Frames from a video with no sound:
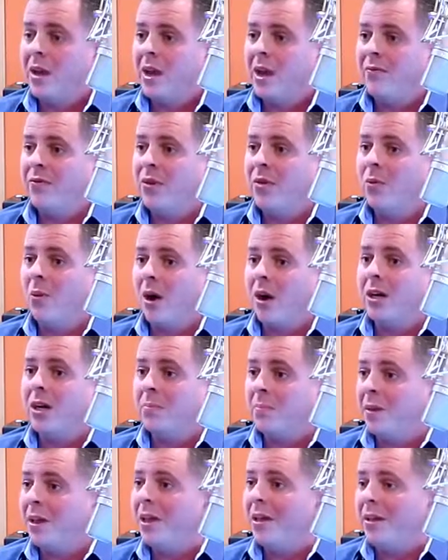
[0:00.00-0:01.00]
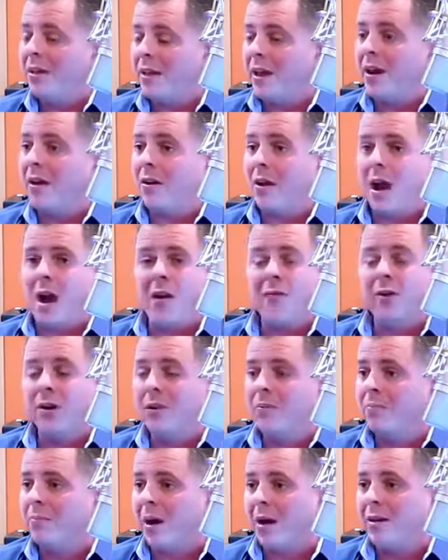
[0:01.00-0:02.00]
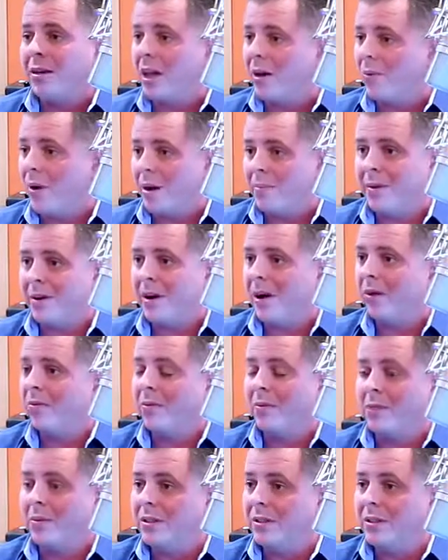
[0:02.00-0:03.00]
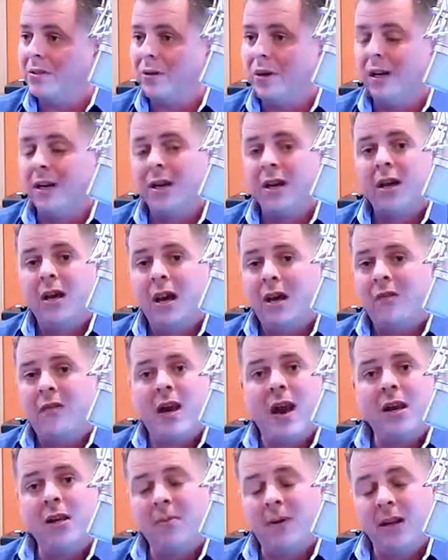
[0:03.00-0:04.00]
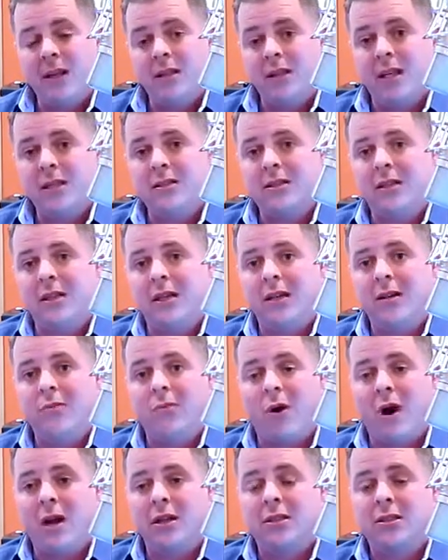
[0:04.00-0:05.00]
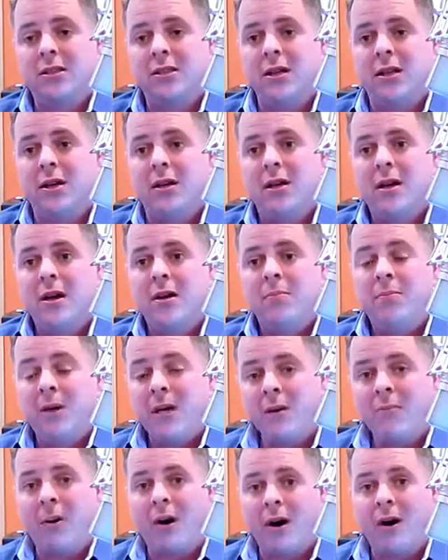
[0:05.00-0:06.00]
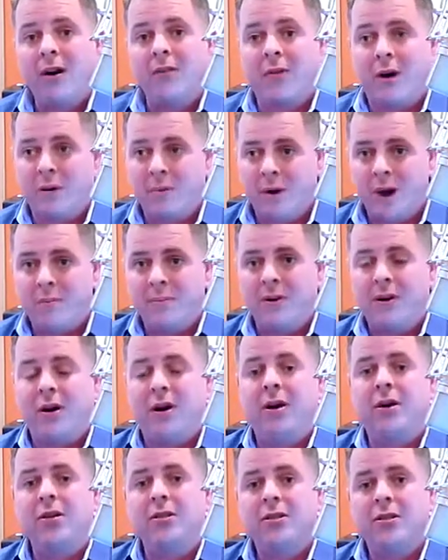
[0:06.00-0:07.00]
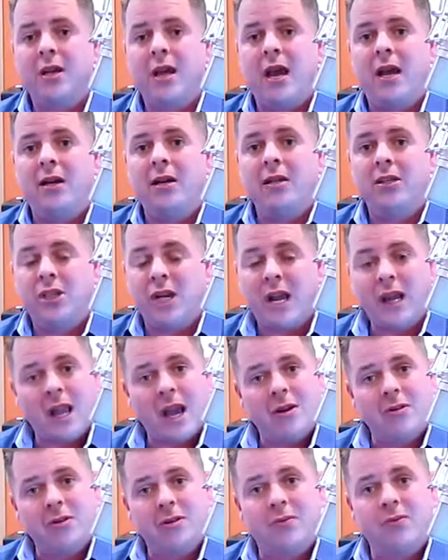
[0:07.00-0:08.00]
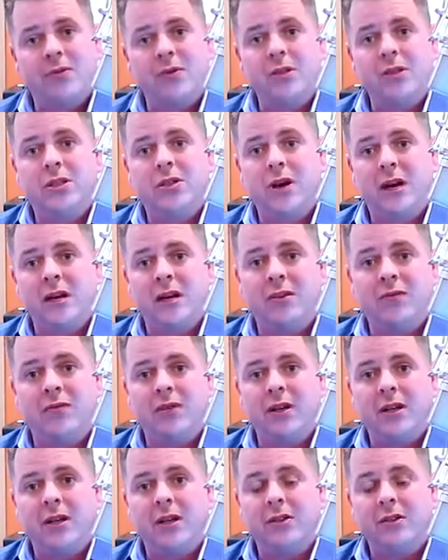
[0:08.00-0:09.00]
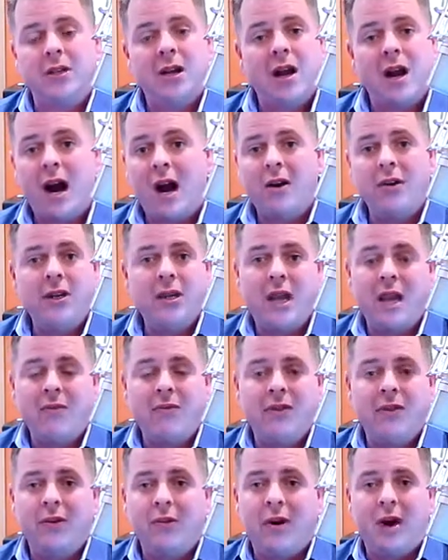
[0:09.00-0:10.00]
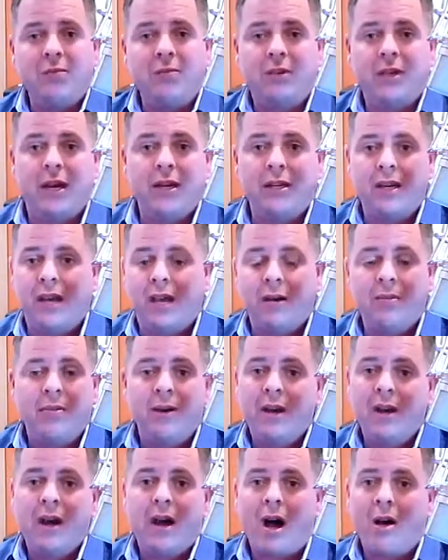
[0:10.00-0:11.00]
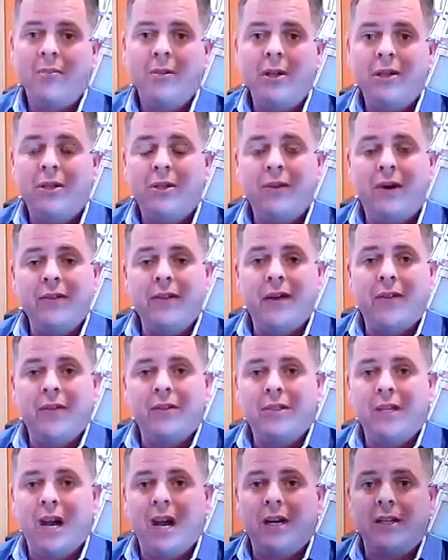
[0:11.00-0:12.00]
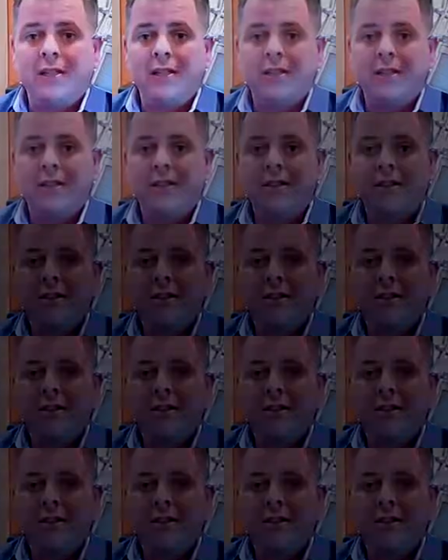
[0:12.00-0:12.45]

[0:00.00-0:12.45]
if you wanted to be in every Monday webinar when we do it, if anybody listening wants to be part of our webinars and check out some free training videos, I already gave you the website name. I'll meet you on the other side.